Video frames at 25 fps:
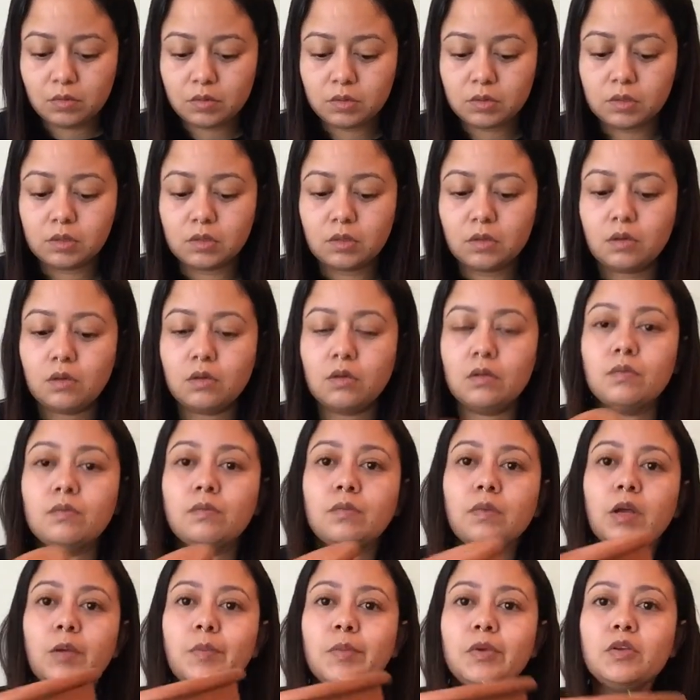So I'm
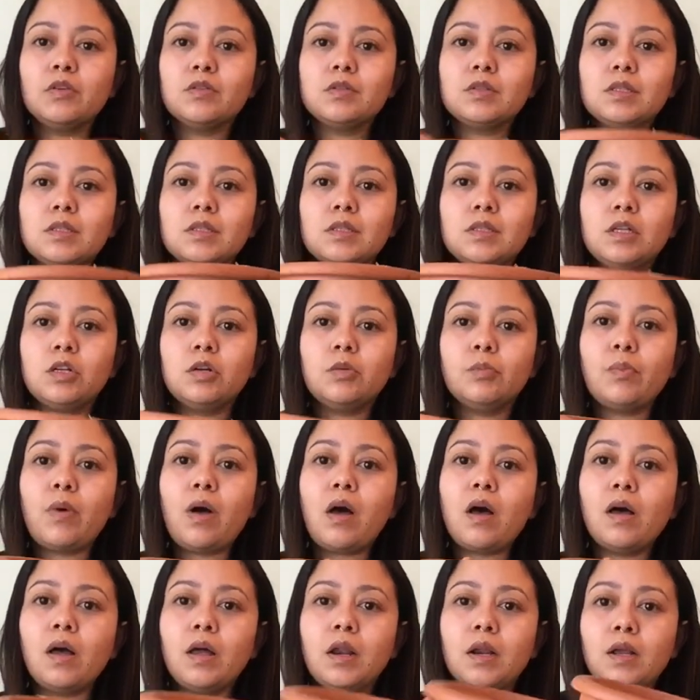gonna use this little
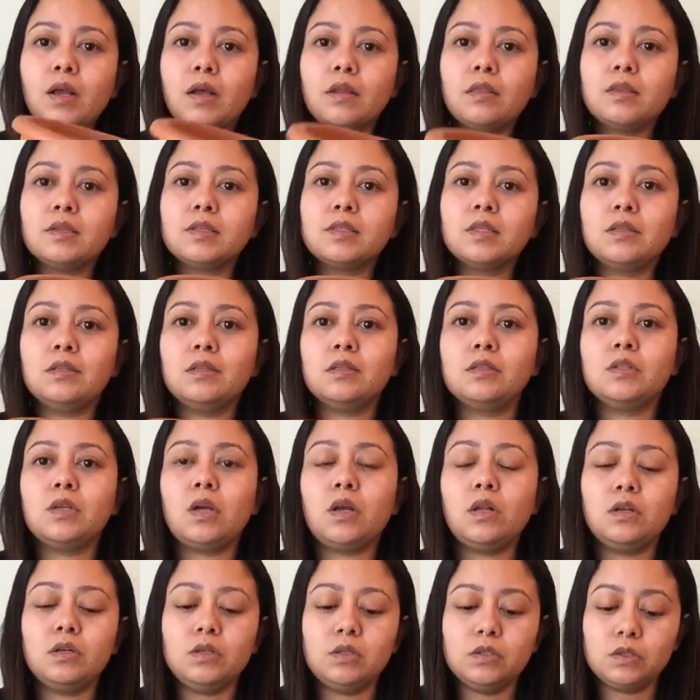pot. I got this at the
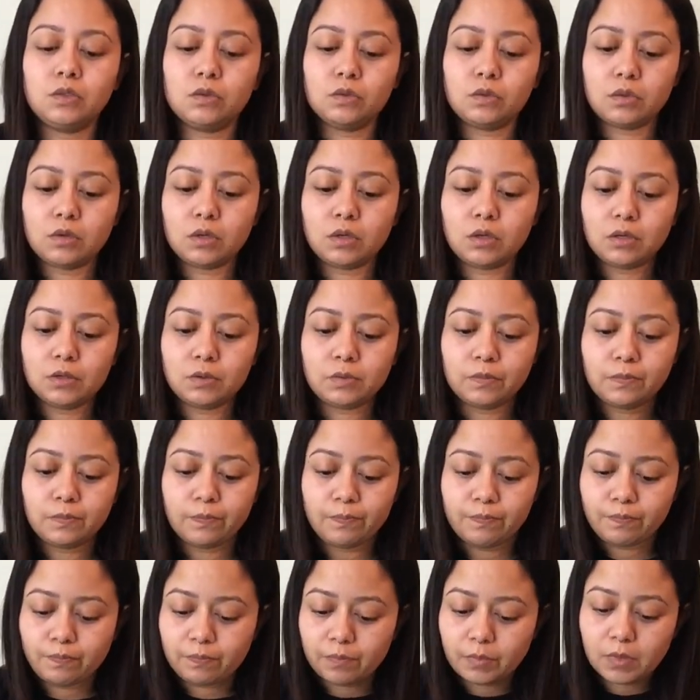dollar store,
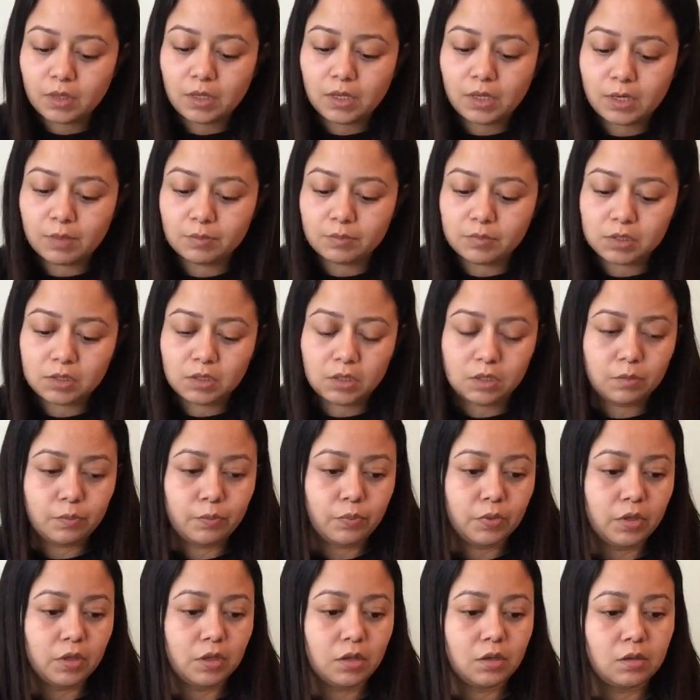and I'm just gonna
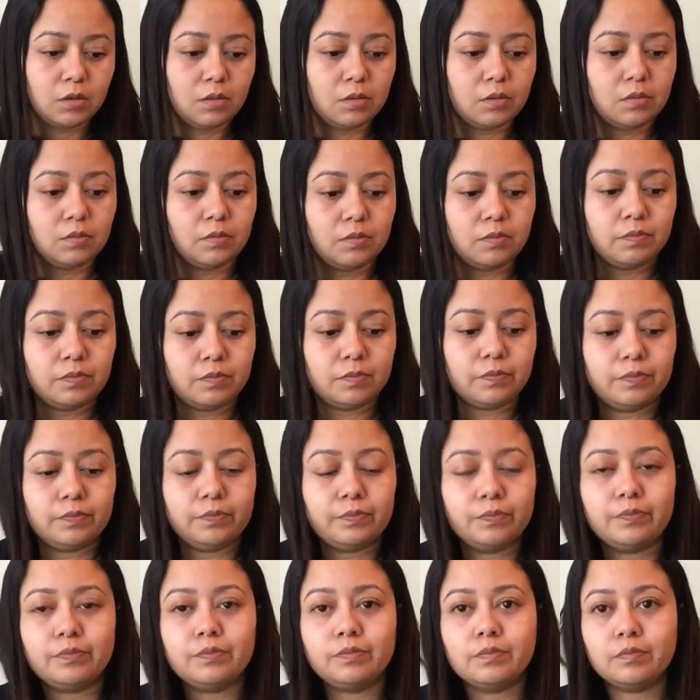put
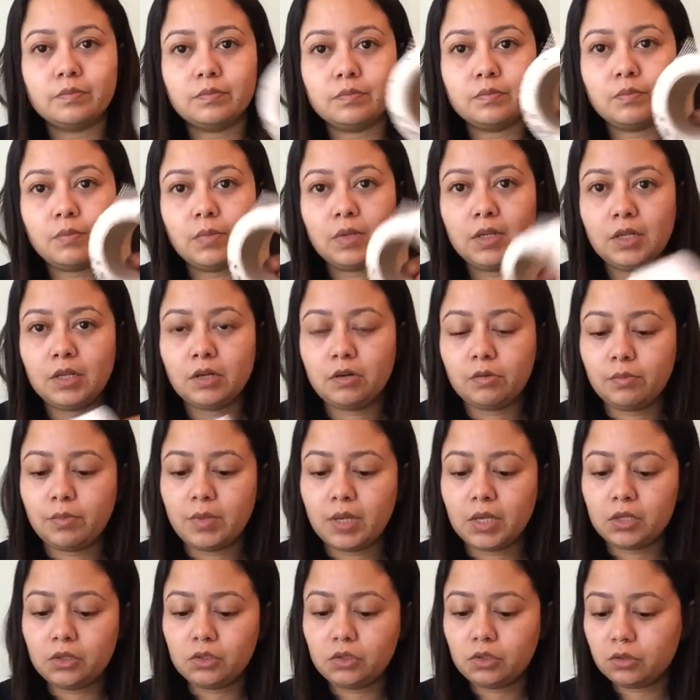my little
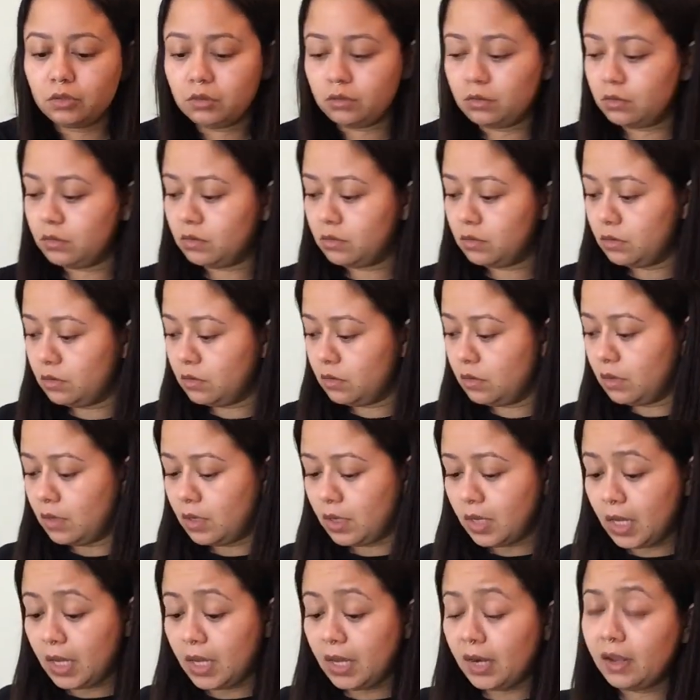mesh.
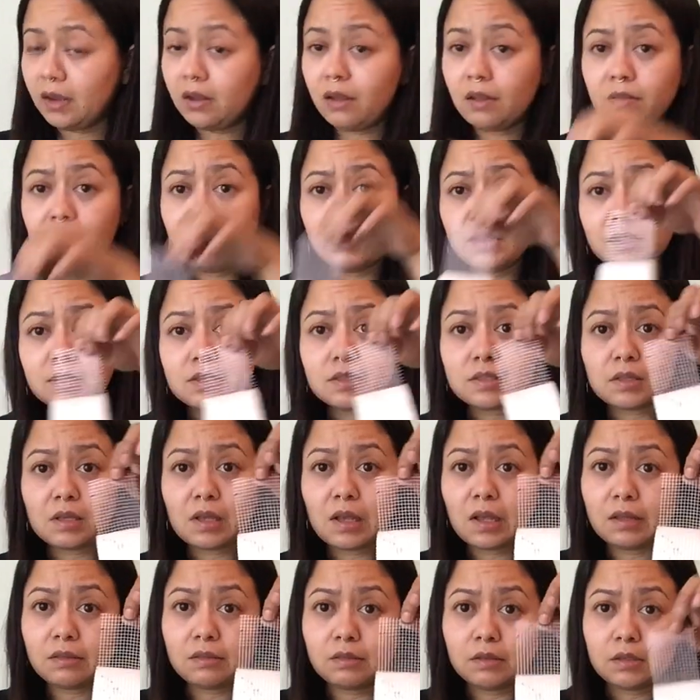And I got this
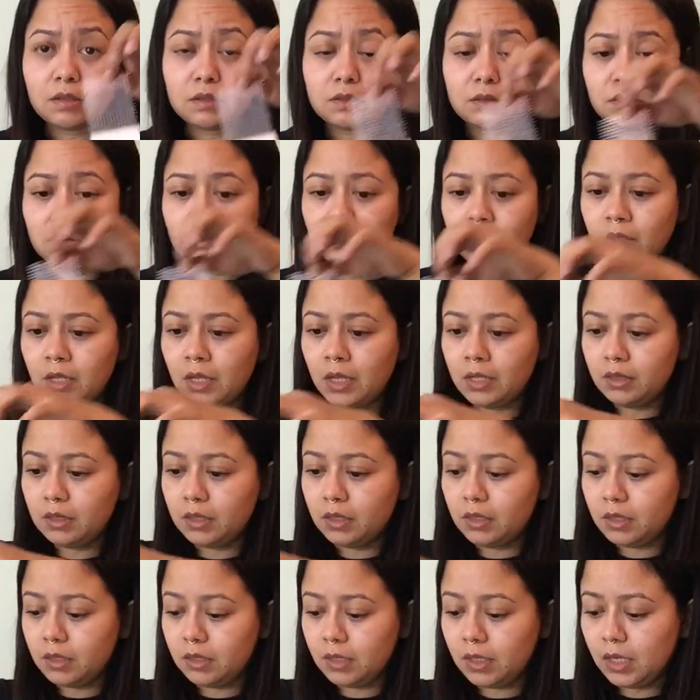at the
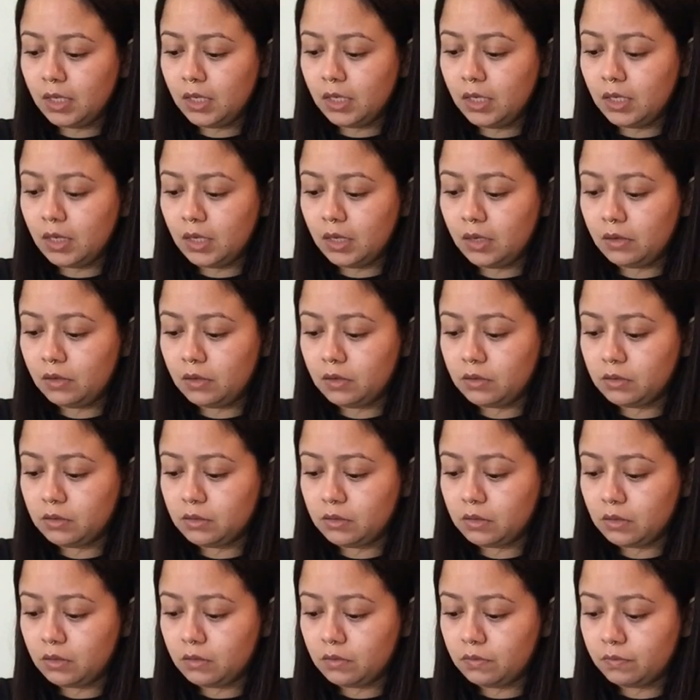99
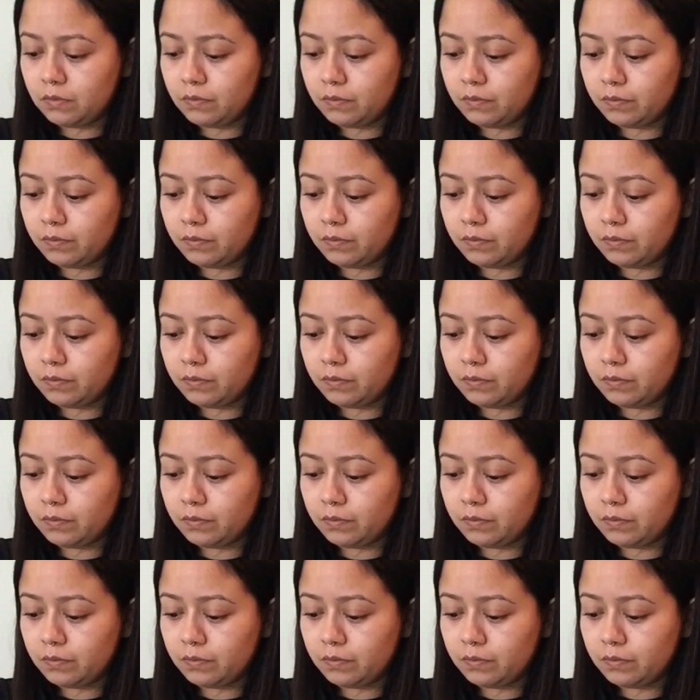also.